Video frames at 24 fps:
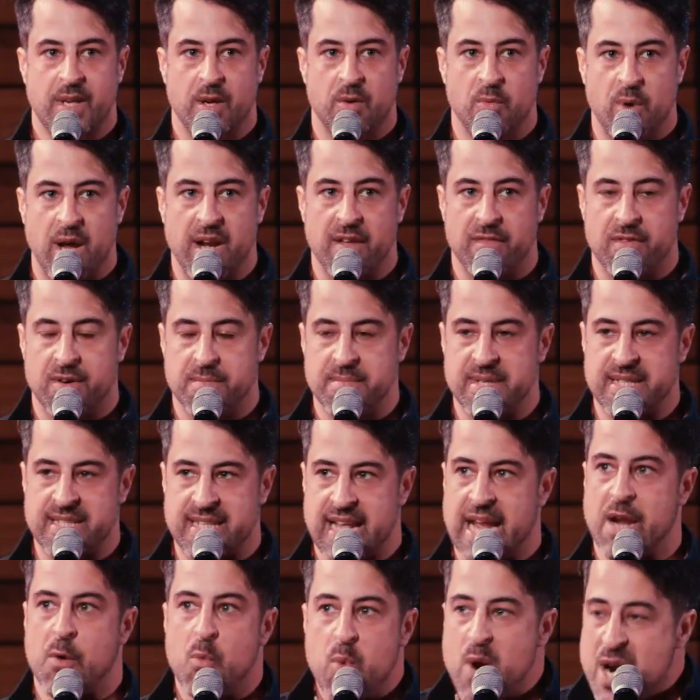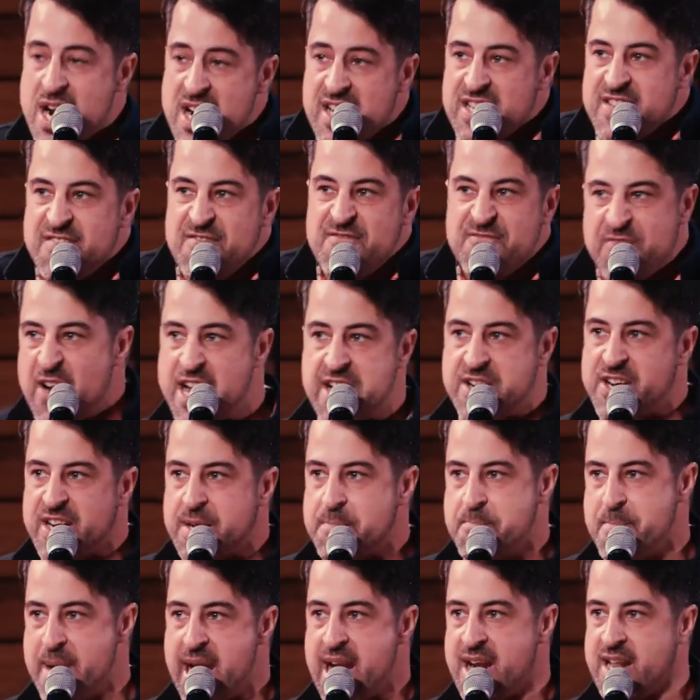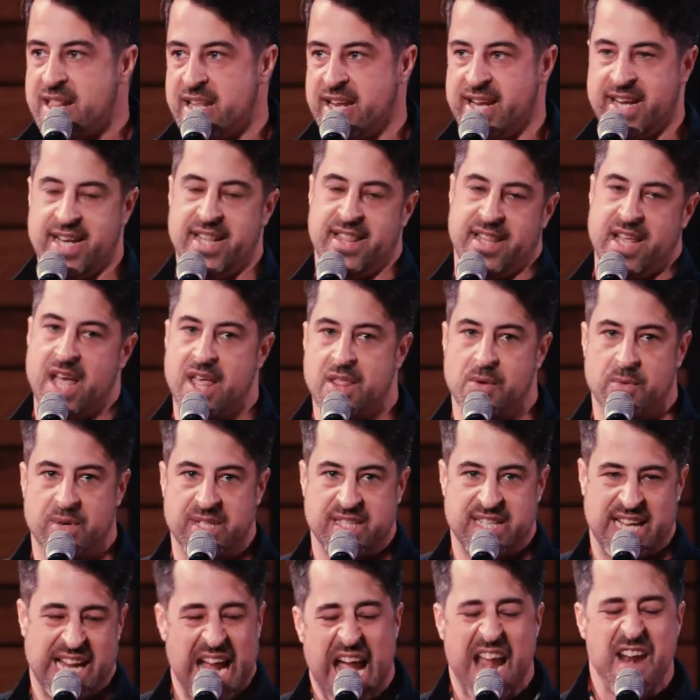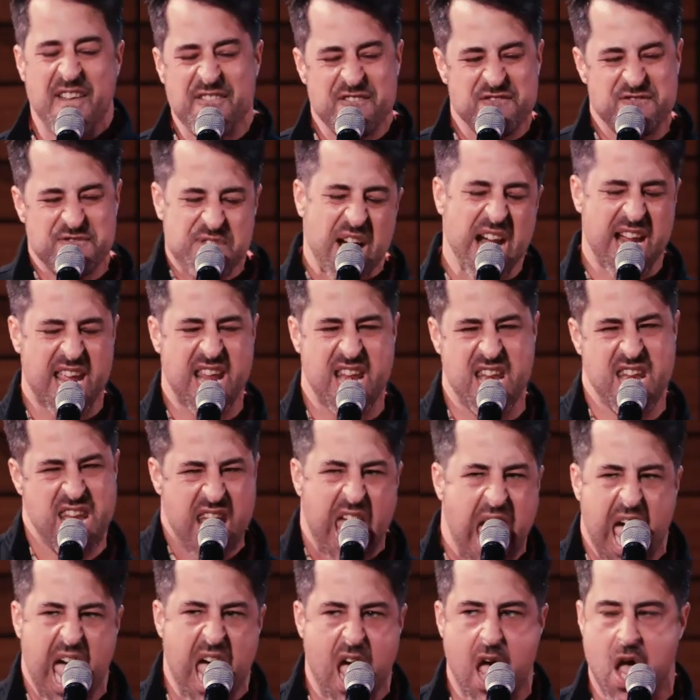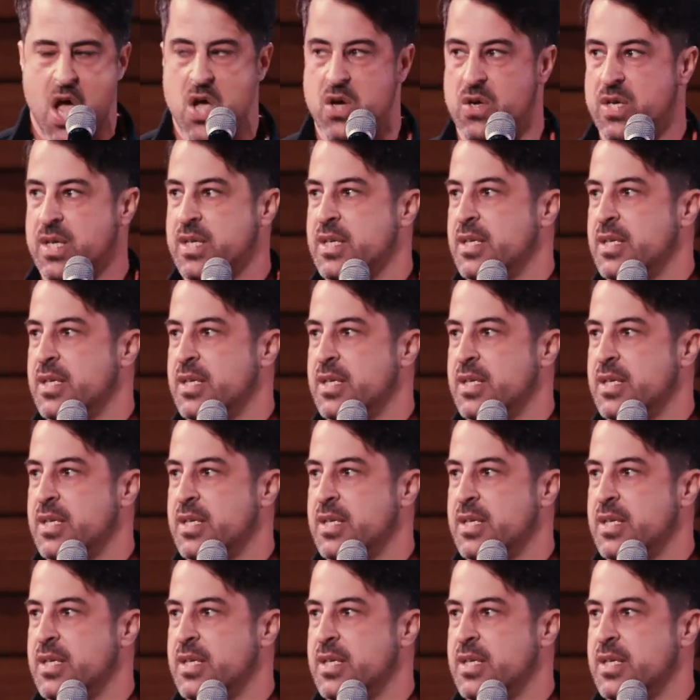One of them is like, where's Frederick, Maryland? And the other one's like, I don't fucking know.